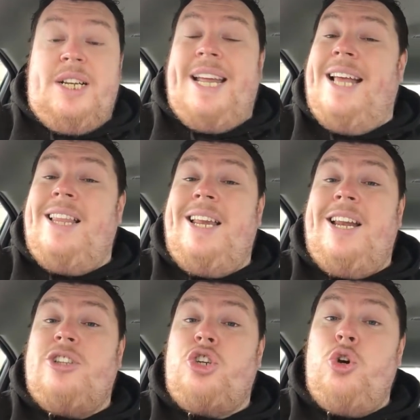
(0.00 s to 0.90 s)
It ended in
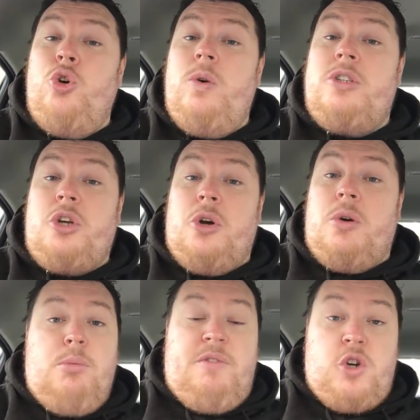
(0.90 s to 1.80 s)
a
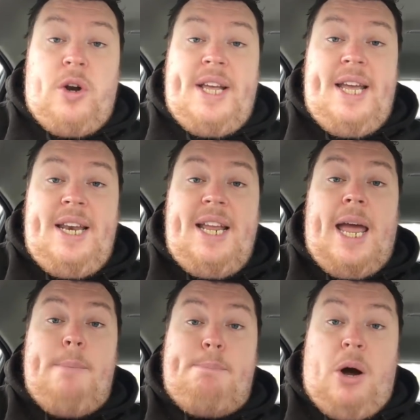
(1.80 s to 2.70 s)
2-2, with John Akindi
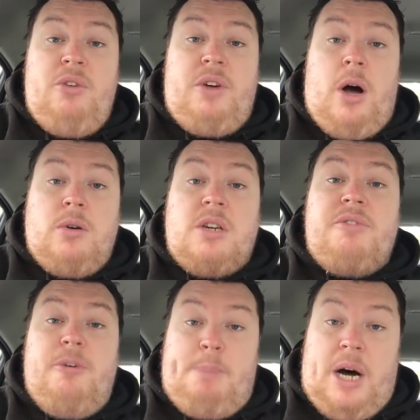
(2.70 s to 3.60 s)
getting both goals
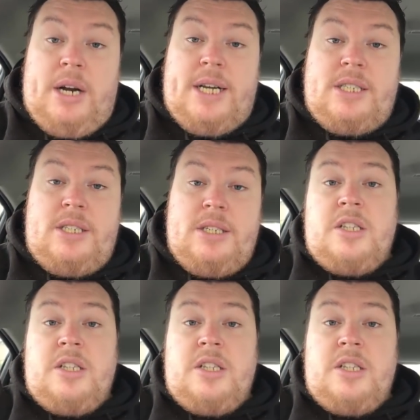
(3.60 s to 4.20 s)
for Barnet.